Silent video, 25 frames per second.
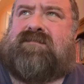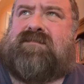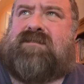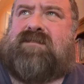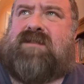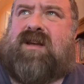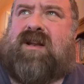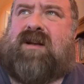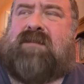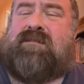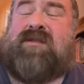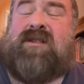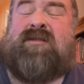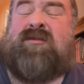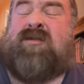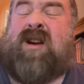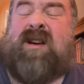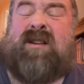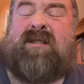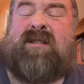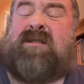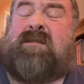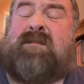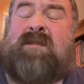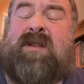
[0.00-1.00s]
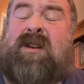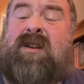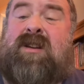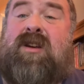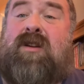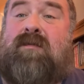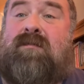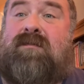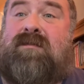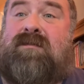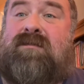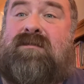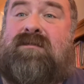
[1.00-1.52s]
I'm just trying something
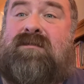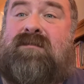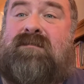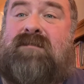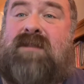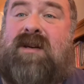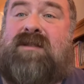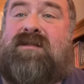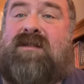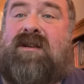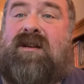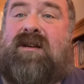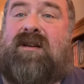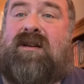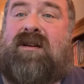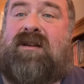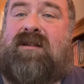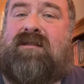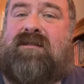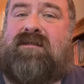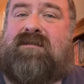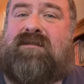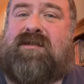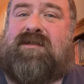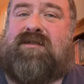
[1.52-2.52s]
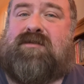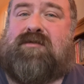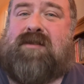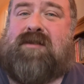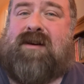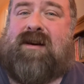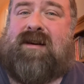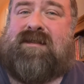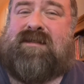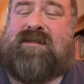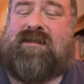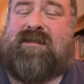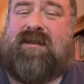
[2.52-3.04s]
new, basically. Just
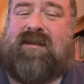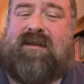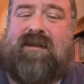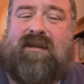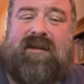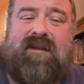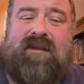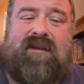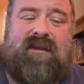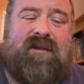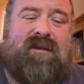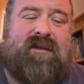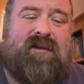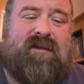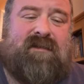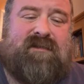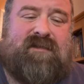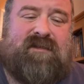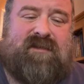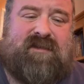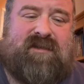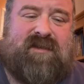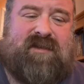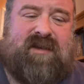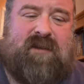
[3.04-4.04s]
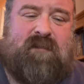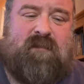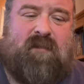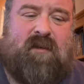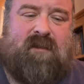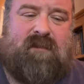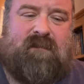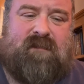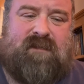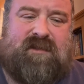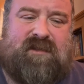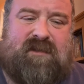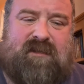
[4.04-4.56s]
trying to see
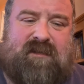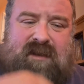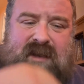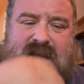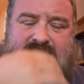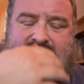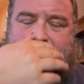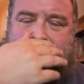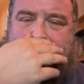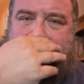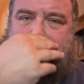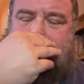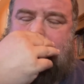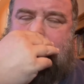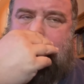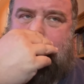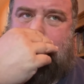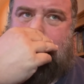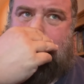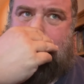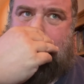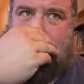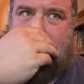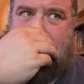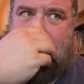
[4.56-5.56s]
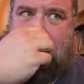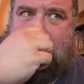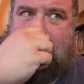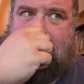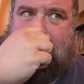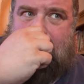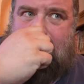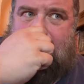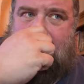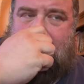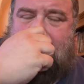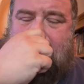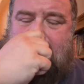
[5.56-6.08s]
what's going to happen.
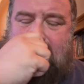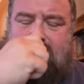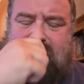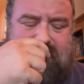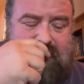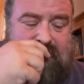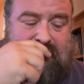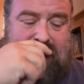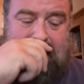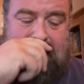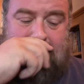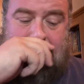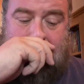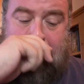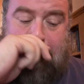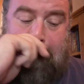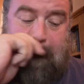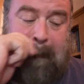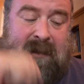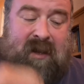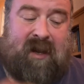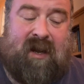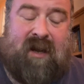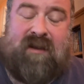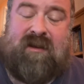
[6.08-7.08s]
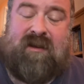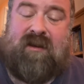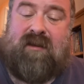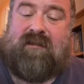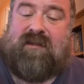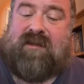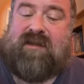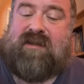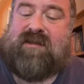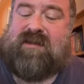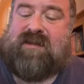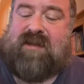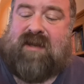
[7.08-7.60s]
I know
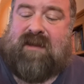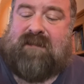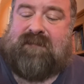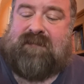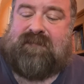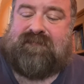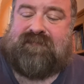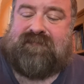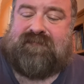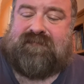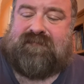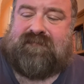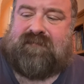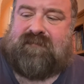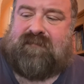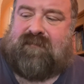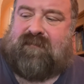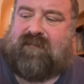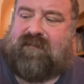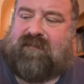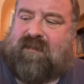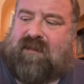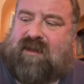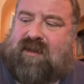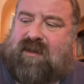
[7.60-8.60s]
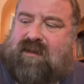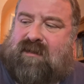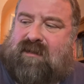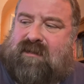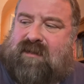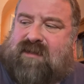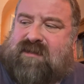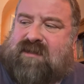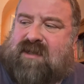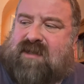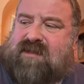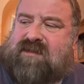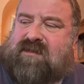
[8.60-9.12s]
that
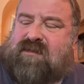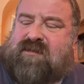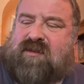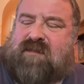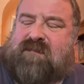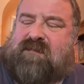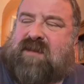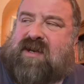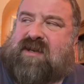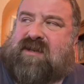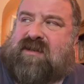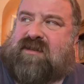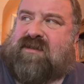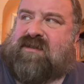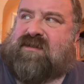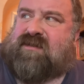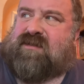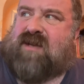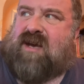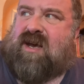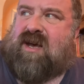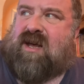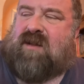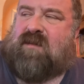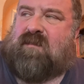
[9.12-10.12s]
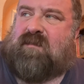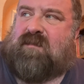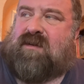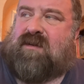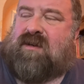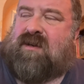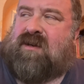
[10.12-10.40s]
things like social media doesn't help.